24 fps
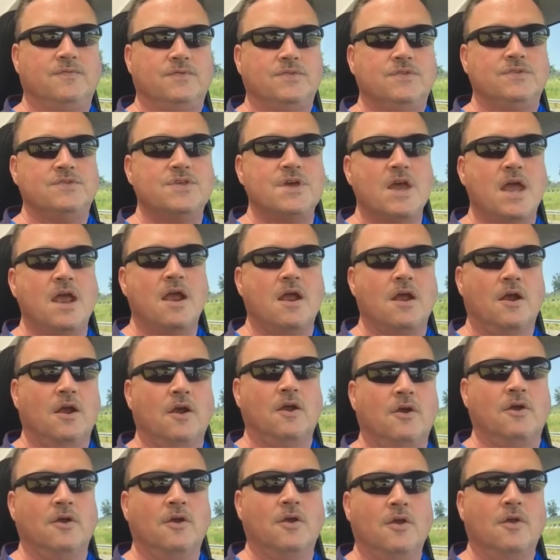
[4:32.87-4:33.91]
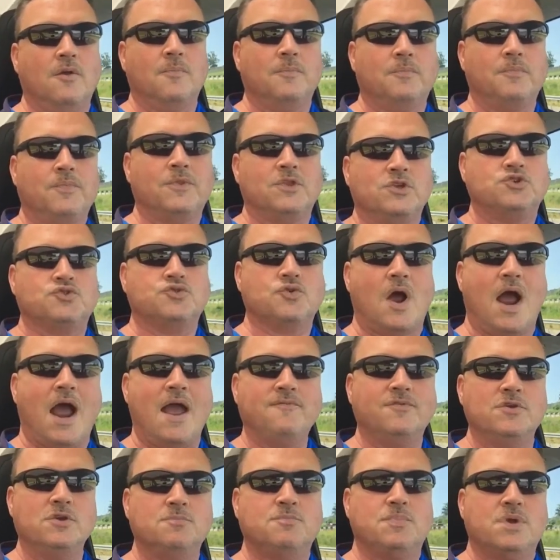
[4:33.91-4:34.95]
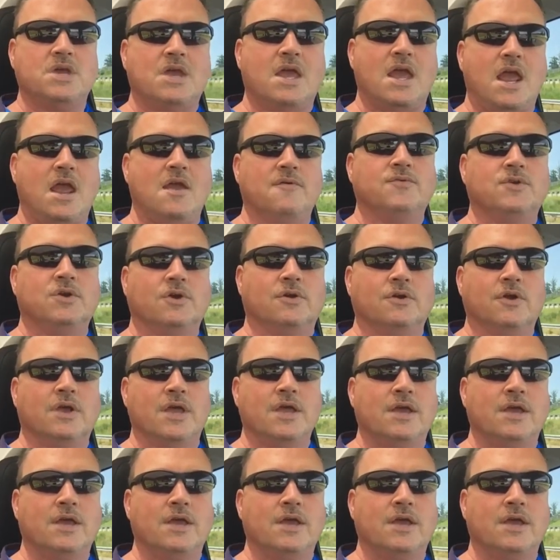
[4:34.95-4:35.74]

their driving behavior